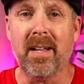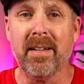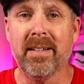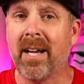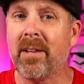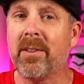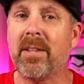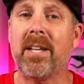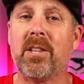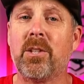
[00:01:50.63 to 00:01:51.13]

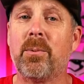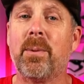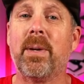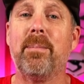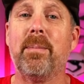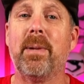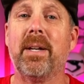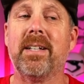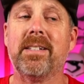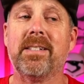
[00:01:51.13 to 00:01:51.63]
Now that three
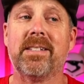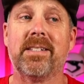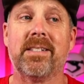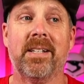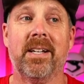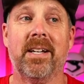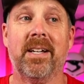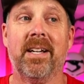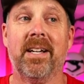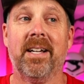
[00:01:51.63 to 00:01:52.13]
minutes
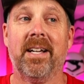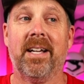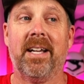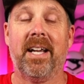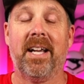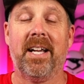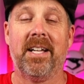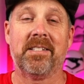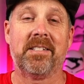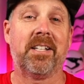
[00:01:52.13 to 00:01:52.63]

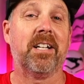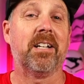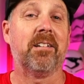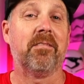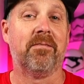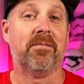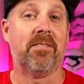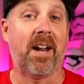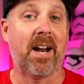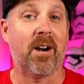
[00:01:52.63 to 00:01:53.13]
is gonna
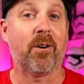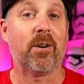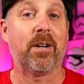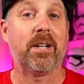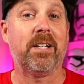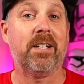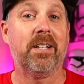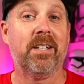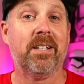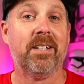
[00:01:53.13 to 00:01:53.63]

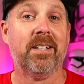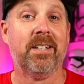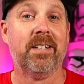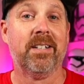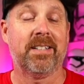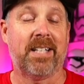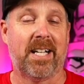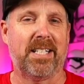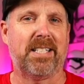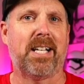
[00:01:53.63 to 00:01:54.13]
vary,
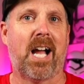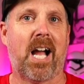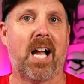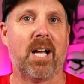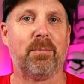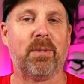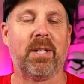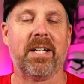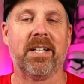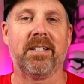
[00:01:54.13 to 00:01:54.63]
that
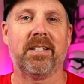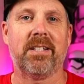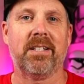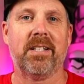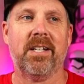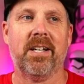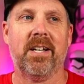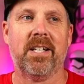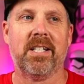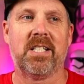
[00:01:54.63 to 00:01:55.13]
time length,
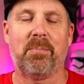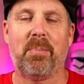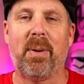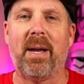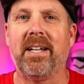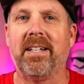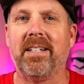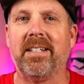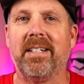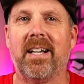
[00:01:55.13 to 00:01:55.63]

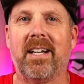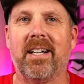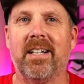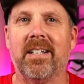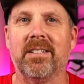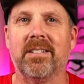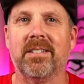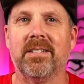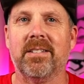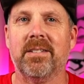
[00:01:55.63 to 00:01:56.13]
depending
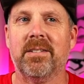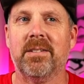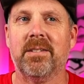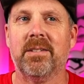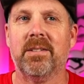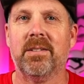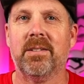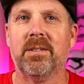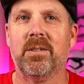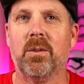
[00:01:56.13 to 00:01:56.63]
on
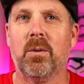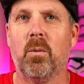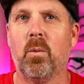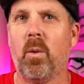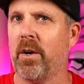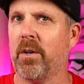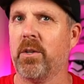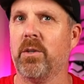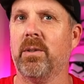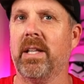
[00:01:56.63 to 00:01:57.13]

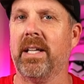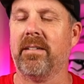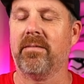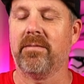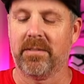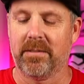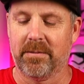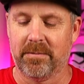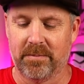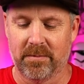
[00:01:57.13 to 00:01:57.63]
where you
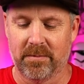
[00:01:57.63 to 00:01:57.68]
live.